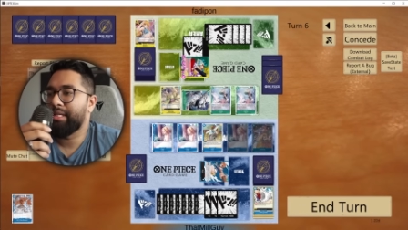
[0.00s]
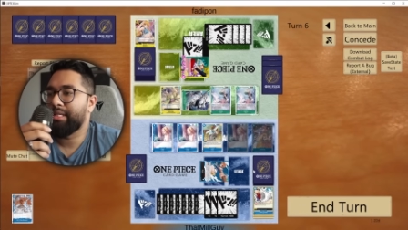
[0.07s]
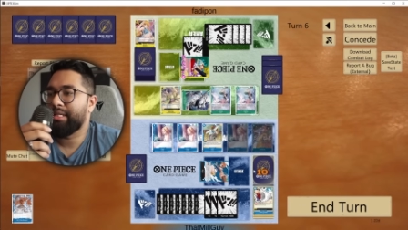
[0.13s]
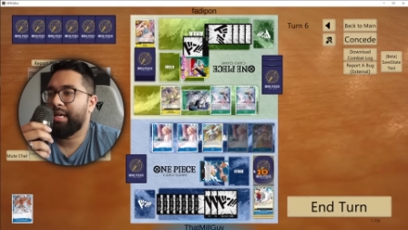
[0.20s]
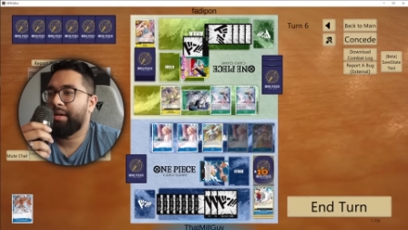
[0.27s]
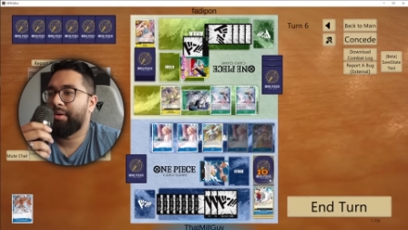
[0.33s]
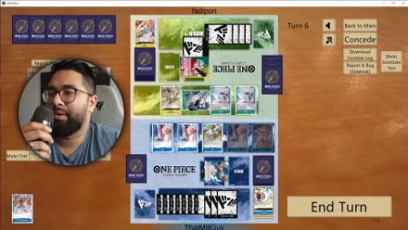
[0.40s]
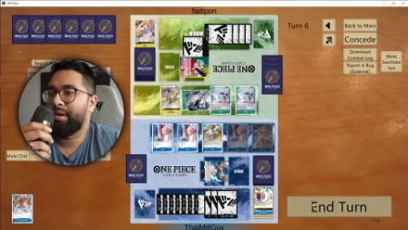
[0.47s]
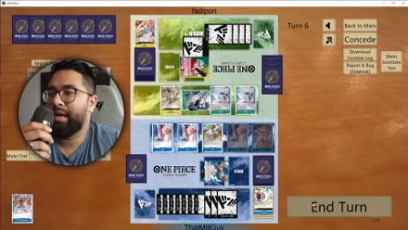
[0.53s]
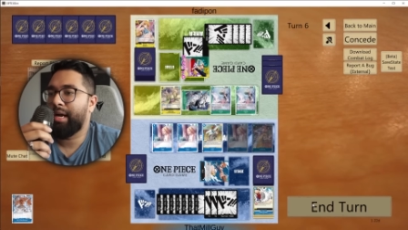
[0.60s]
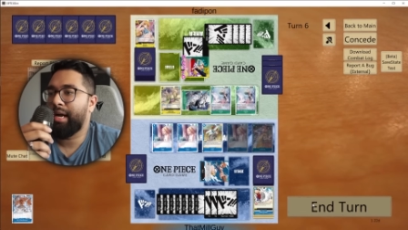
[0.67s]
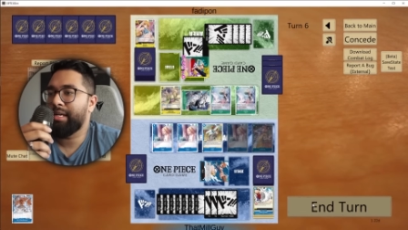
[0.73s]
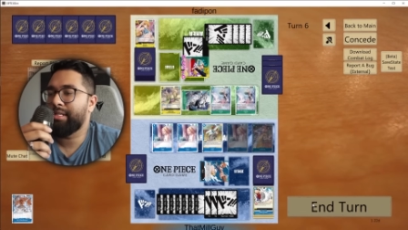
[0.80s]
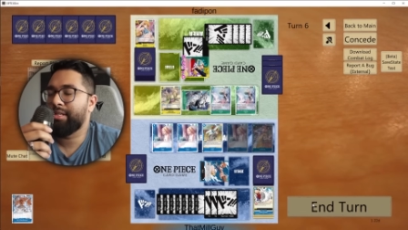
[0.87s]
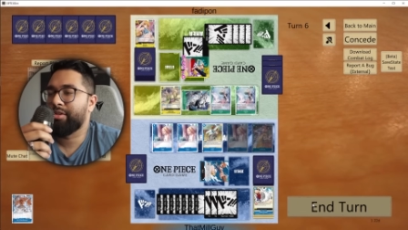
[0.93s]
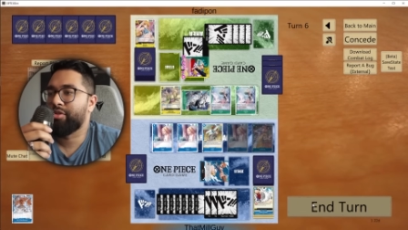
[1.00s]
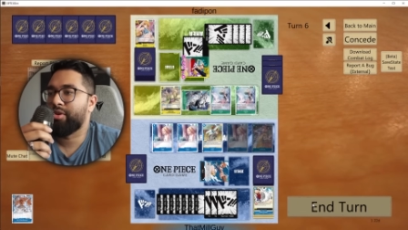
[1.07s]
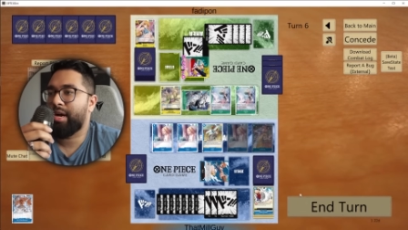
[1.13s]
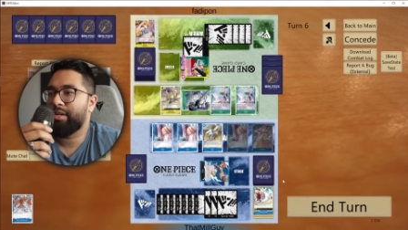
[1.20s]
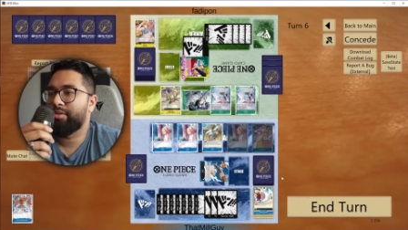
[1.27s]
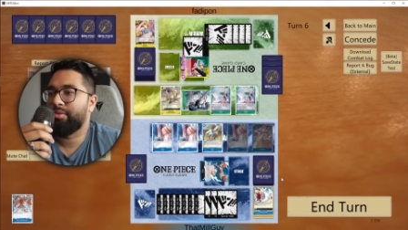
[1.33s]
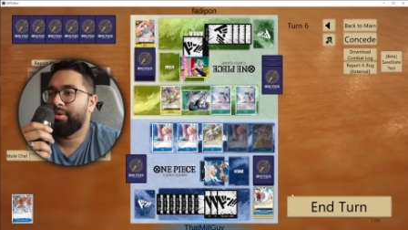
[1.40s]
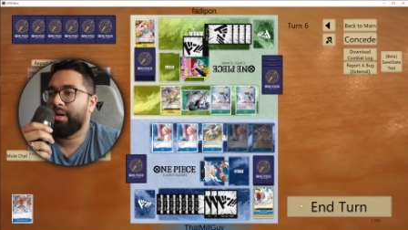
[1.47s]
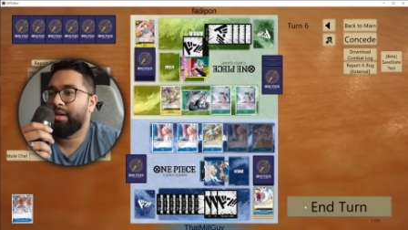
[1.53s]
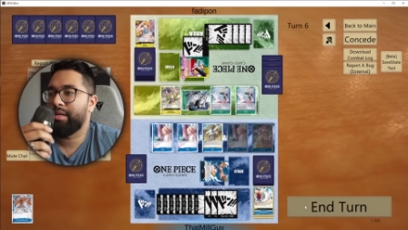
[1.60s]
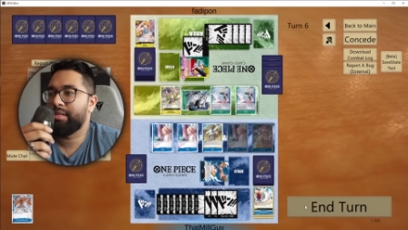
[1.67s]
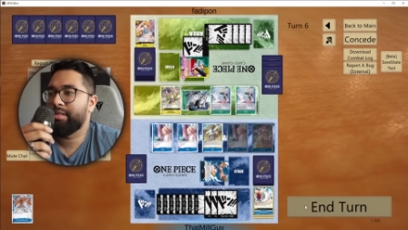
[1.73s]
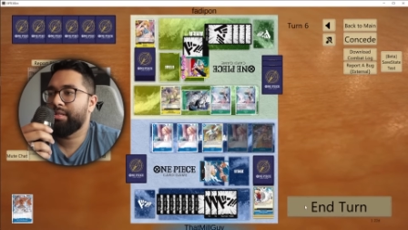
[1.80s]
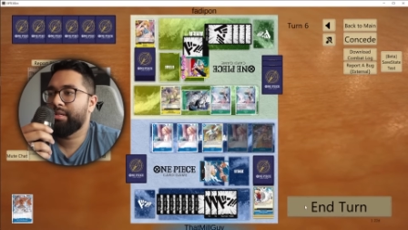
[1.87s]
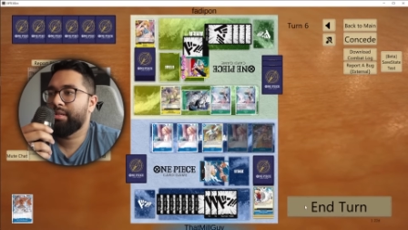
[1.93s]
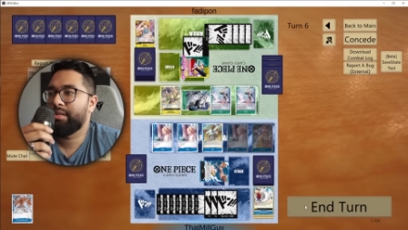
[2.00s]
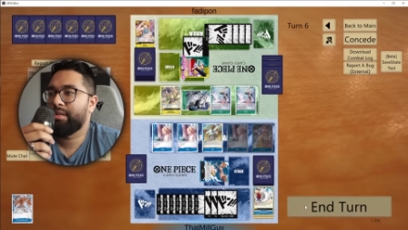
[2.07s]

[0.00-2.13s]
this out. I, I still draw two cards.